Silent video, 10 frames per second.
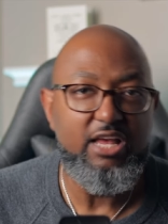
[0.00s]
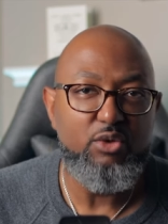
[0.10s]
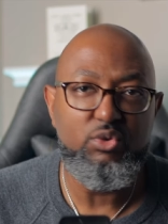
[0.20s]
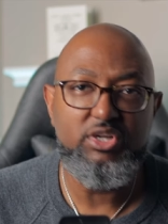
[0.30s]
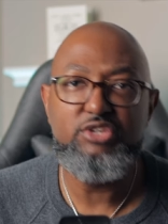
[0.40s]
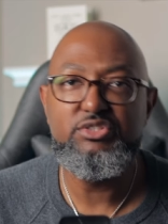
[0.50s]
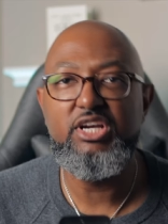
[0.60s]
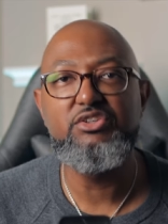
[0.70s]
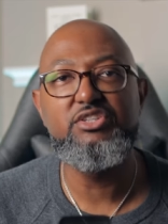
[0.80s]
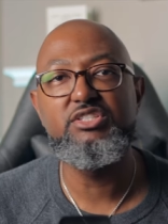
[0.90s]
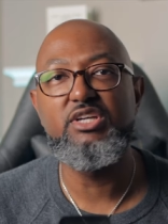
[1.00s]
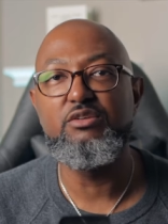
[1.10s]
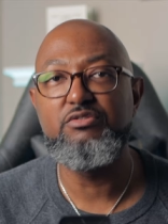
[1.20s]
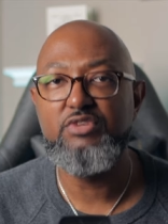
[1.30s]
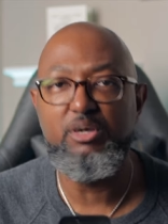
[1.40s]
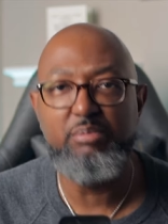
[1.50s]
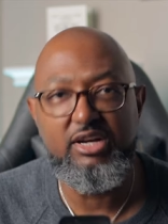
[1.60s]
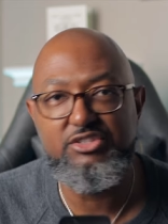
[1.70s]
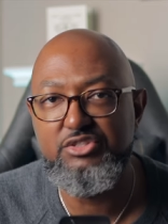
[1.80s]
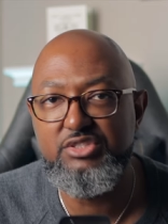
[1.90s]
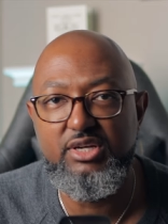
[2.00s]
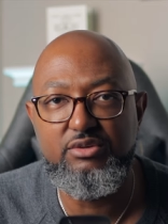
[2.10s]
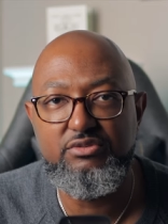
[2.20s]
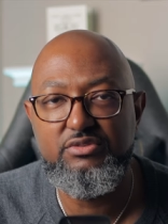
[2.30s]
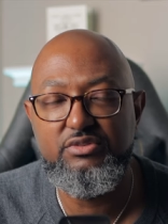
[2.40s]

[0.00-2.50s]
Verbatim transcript: What do you tell yourself about yourself?